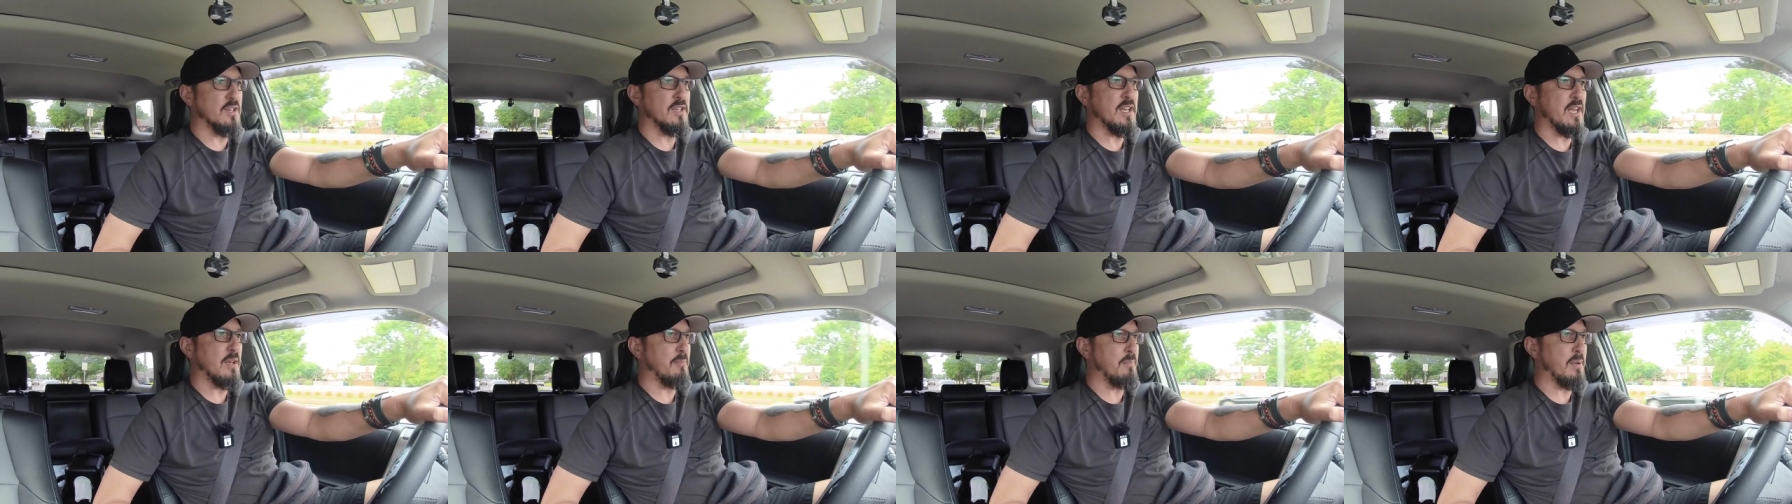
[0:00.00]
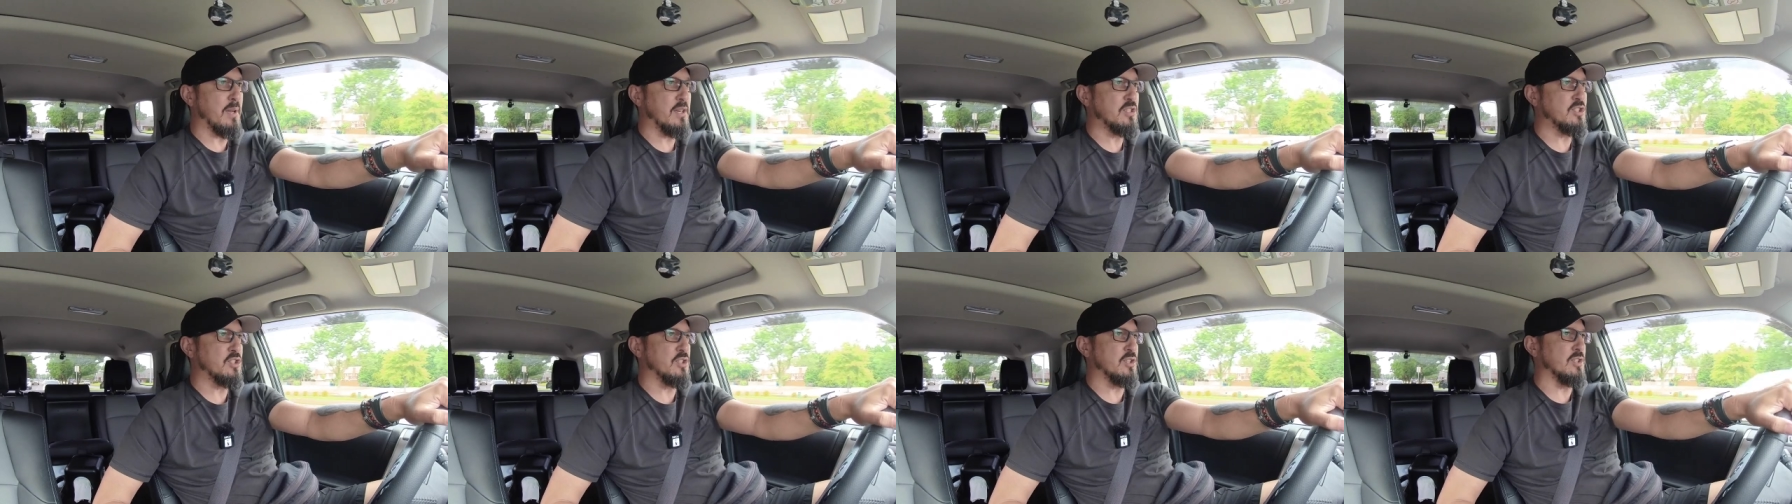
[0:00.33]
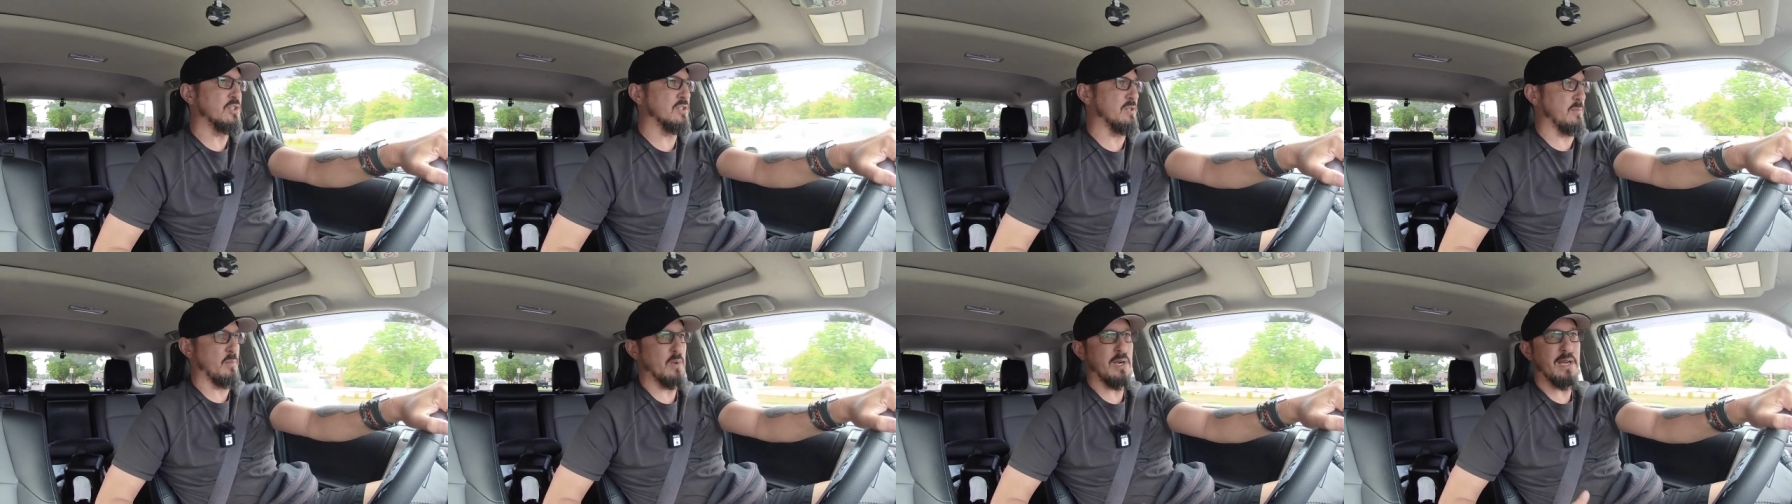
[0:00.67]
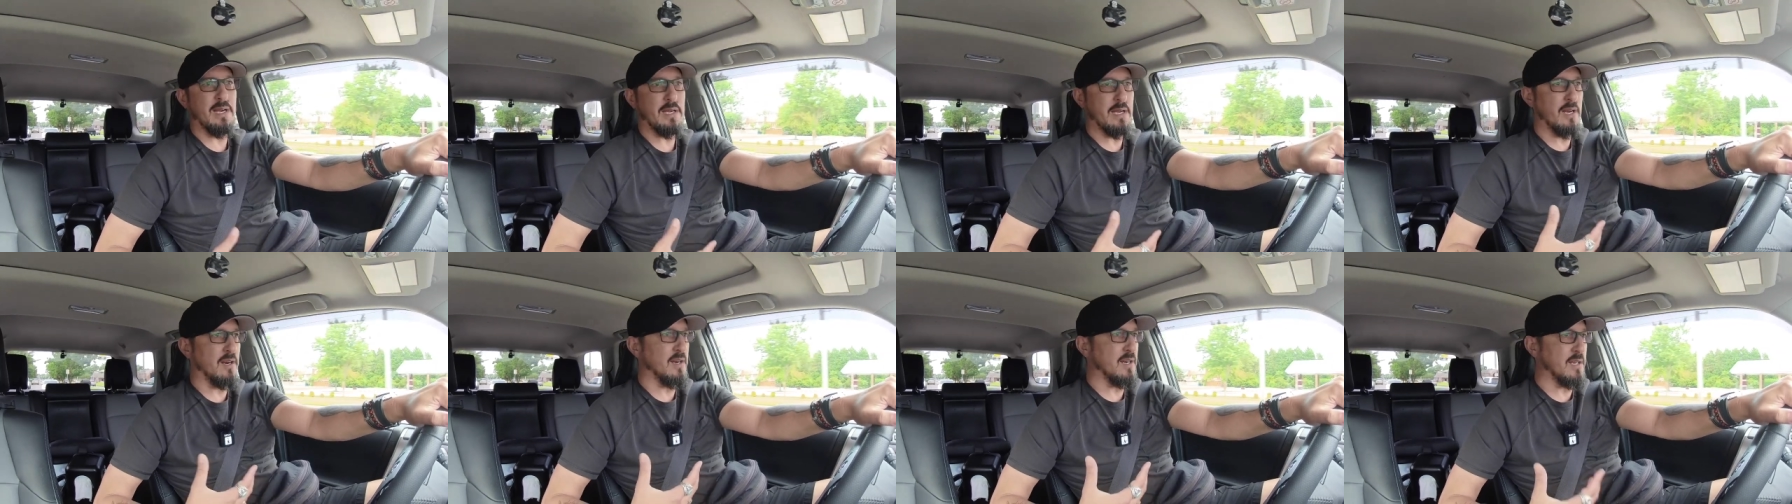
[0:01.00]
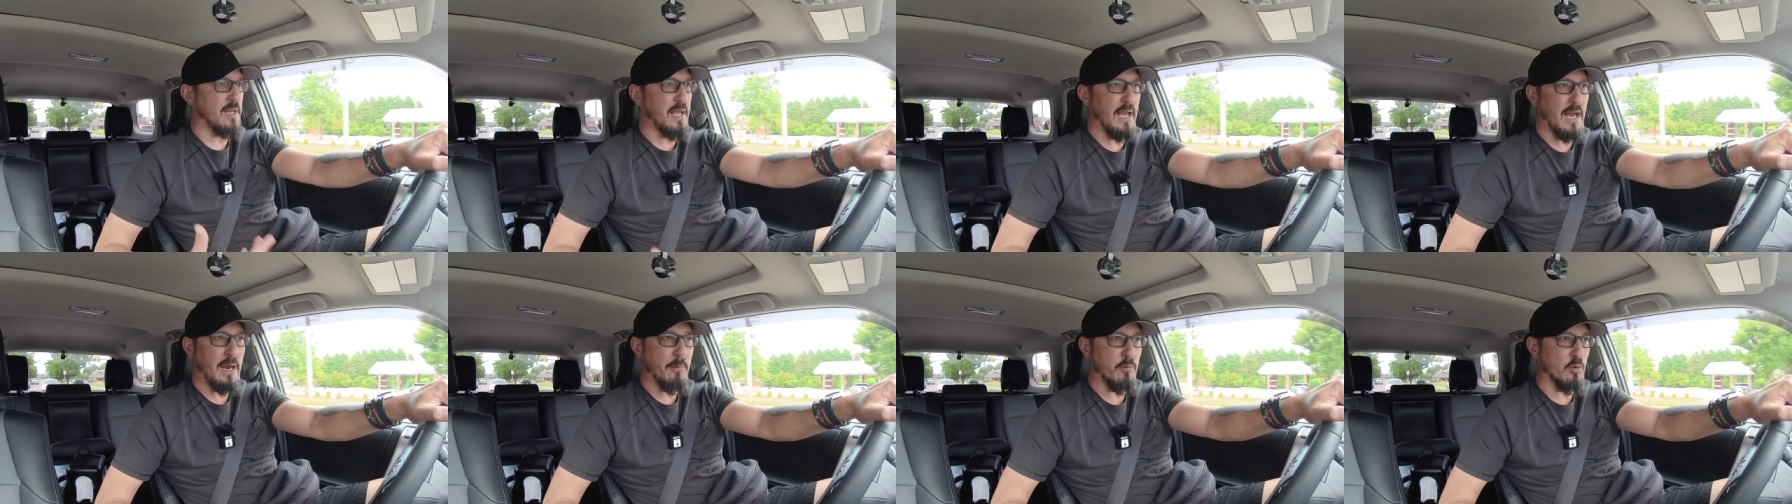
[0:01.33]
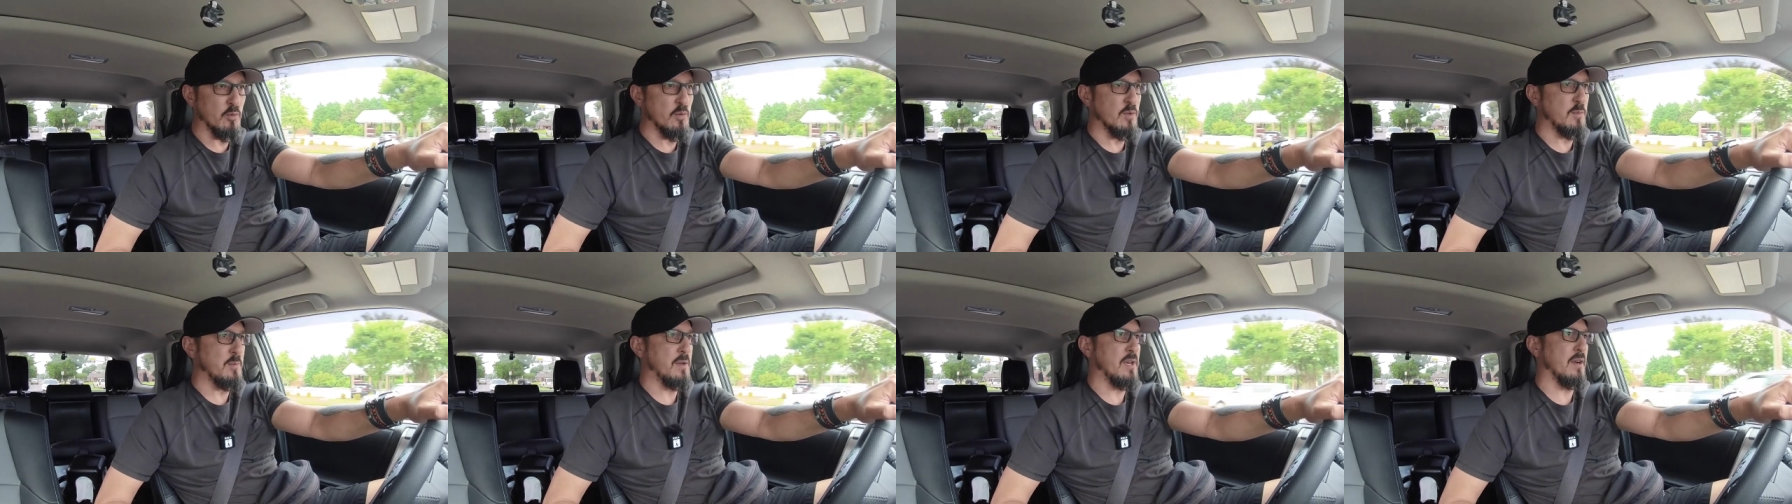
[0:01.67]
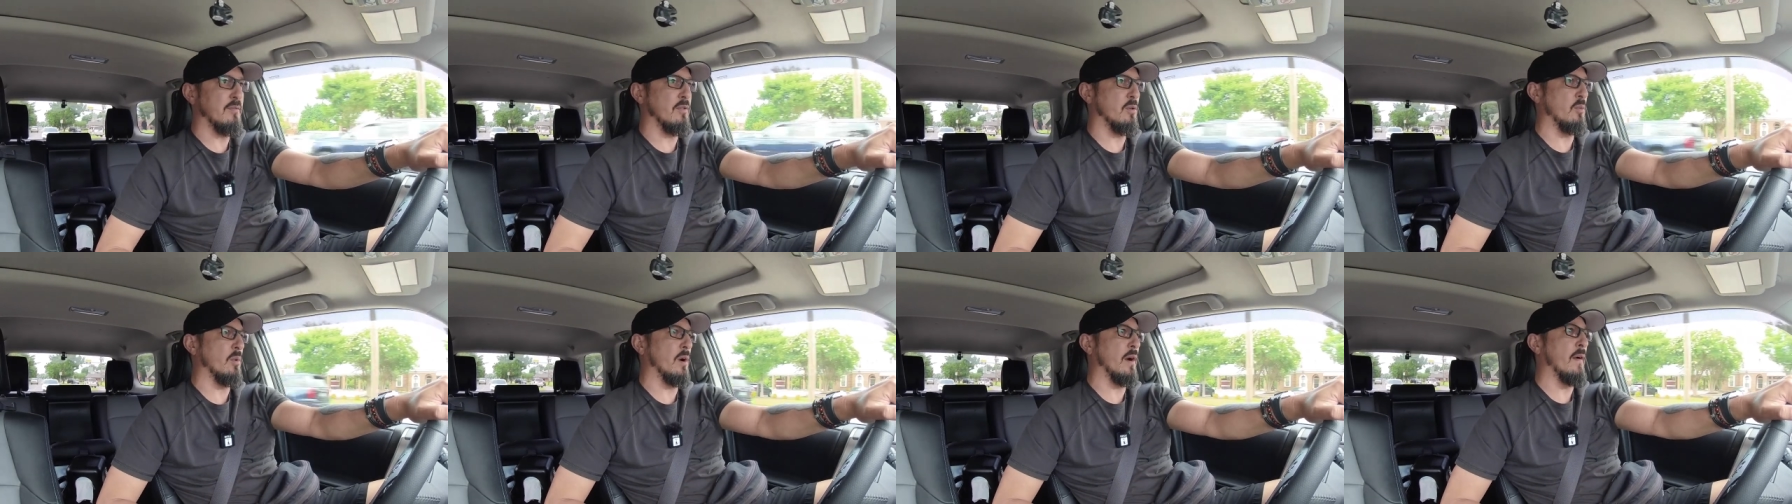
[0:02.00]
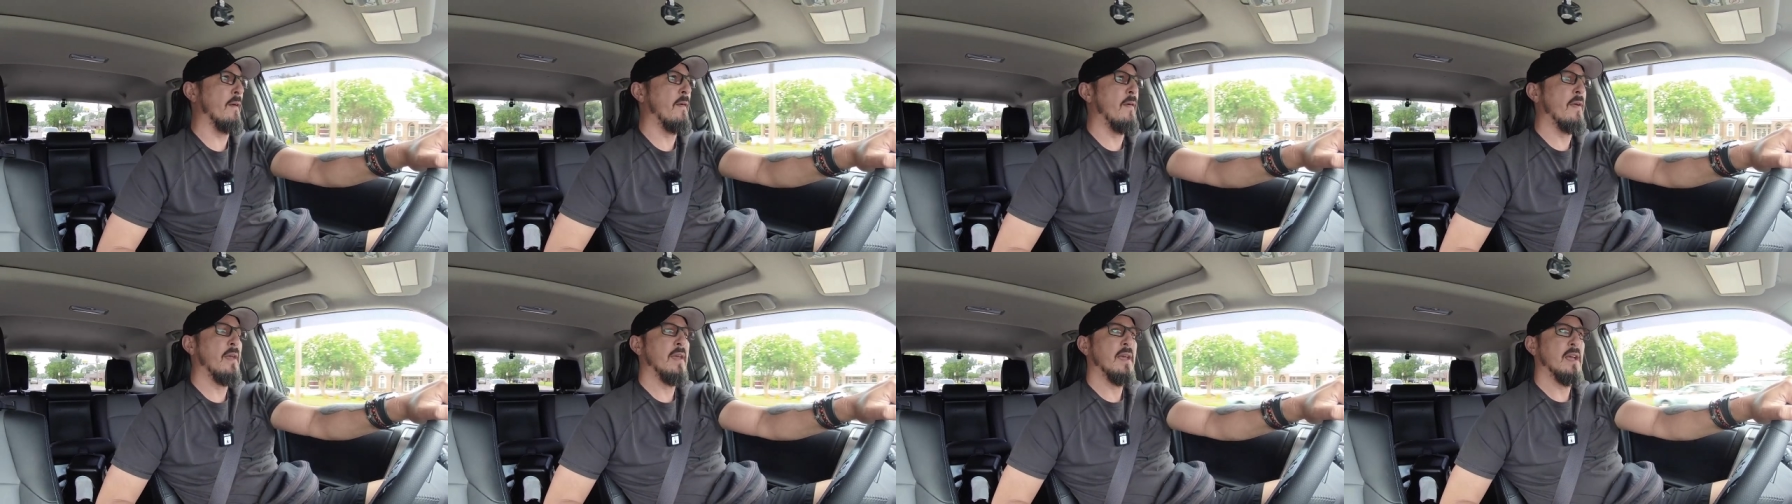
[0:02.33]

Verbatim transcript: to take pictures and why I carry a camera with me everywhere